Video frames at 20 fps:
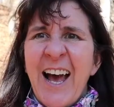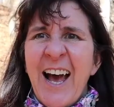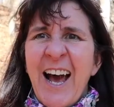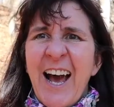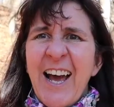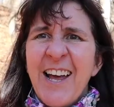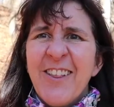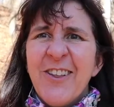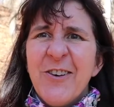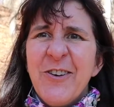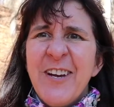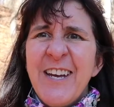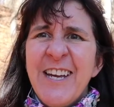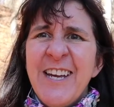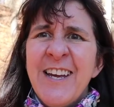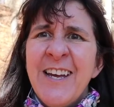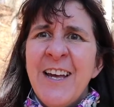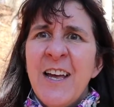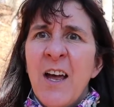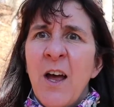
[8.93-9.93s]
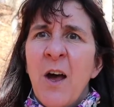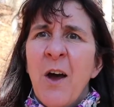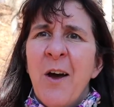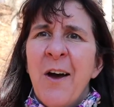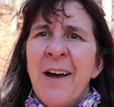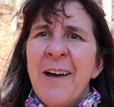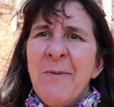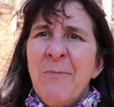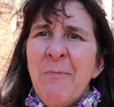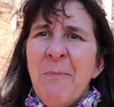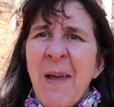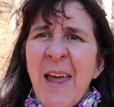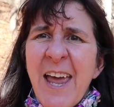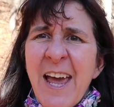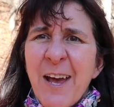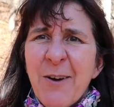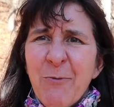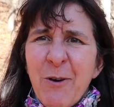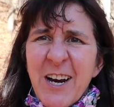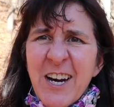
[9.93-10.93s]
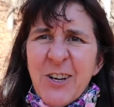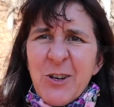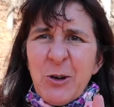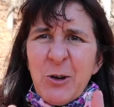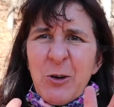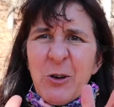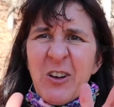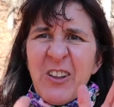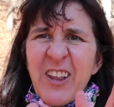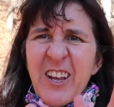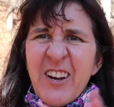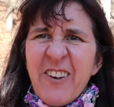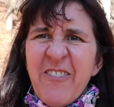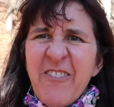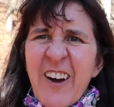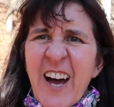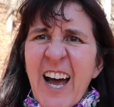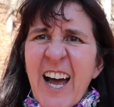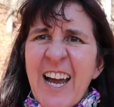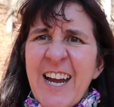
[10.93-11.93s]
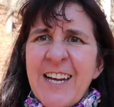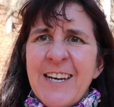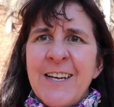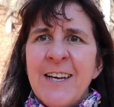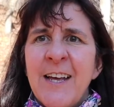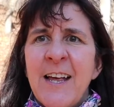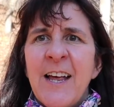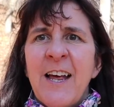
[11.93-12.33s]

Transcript: Hi Louie. Man, what a cool little find.